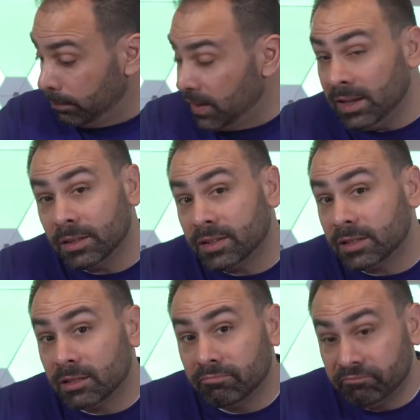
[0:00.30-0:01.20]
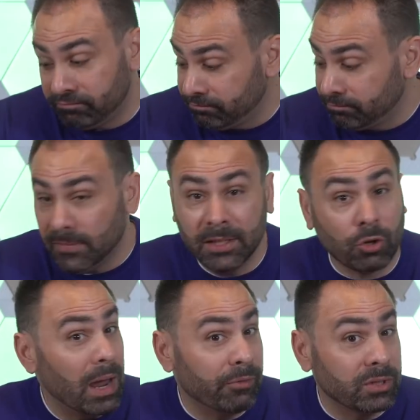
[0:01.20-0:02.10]
This is a
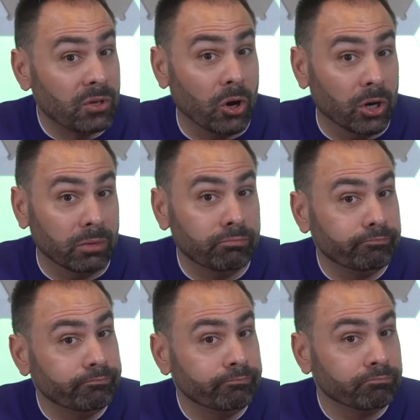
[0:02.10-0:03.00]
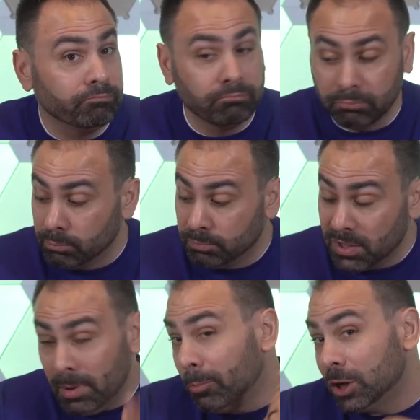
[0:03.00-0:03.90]
graphics card.
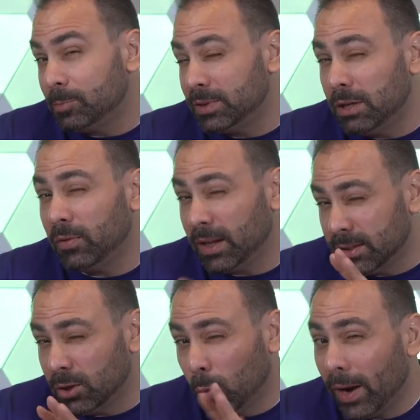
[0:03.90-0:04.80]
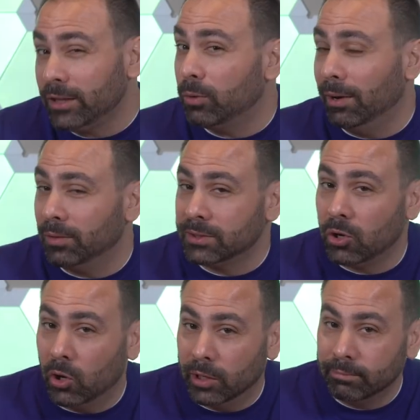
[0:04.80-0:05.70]
To be more specific, it's a white graphics
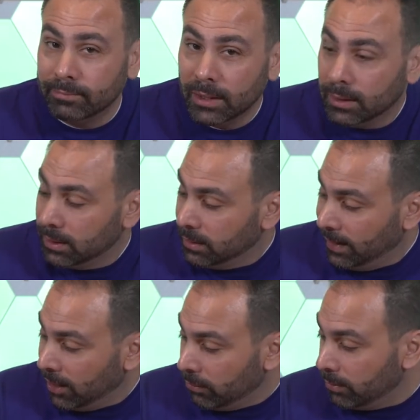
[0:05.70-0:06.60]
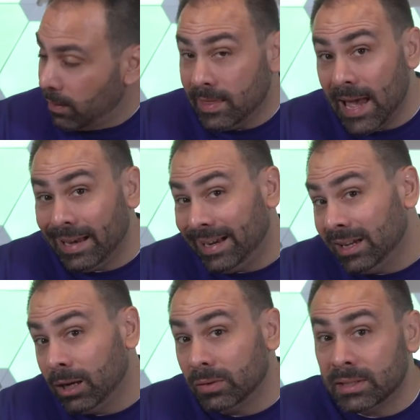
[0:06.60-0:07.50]
card. Now, that in
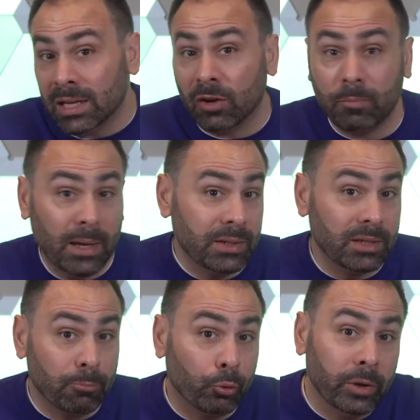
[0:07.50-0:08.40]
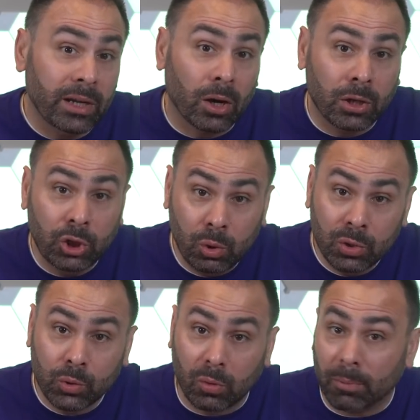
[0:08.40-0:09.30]
and of itself makes it pretty
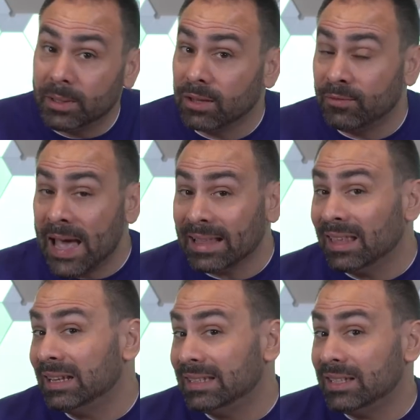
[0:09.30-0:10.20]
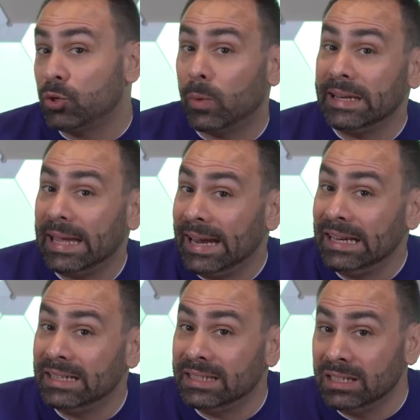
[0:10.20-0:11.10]
unusual, but the fact that it's a
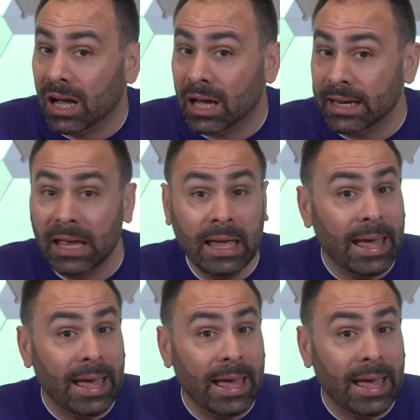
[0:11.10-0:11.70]
2080 Ti